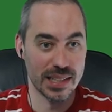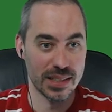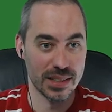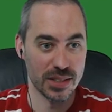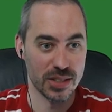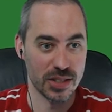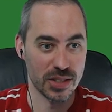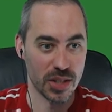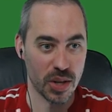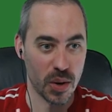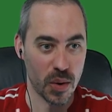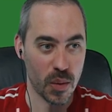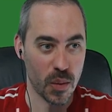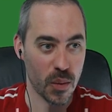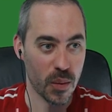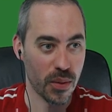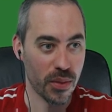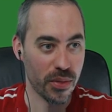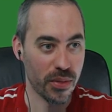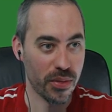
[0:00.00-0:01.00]

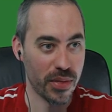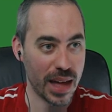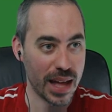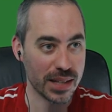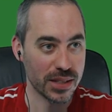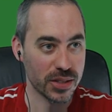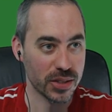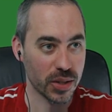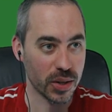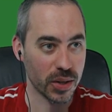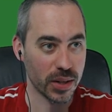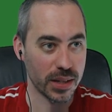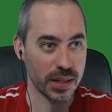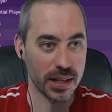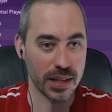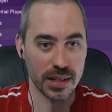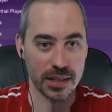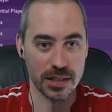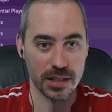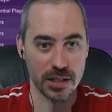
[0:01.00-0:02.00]
So that's good
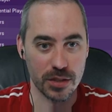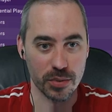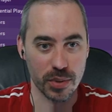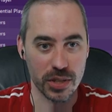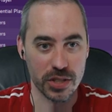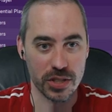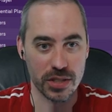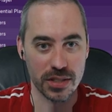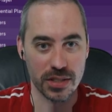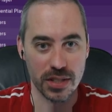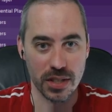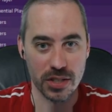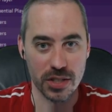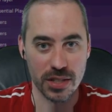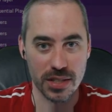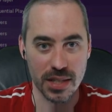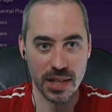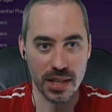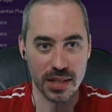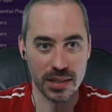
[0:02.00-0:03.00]
in a situation such
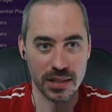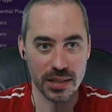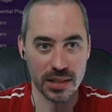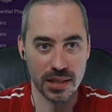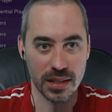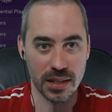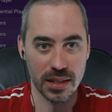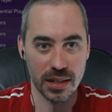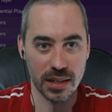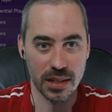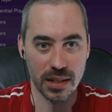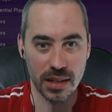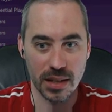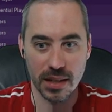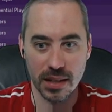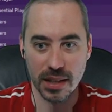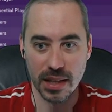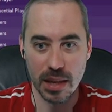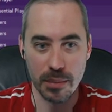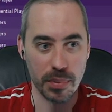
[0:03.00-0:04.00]
as this.
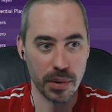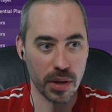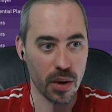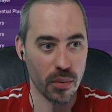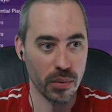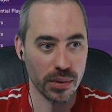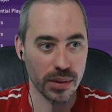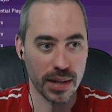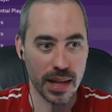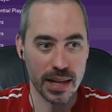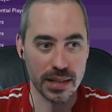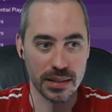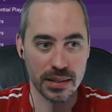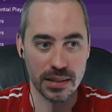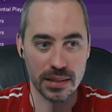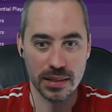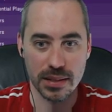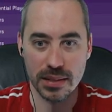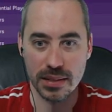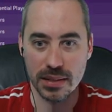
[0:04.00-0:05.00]
Keep it going,
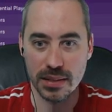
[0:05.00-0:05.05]
lads.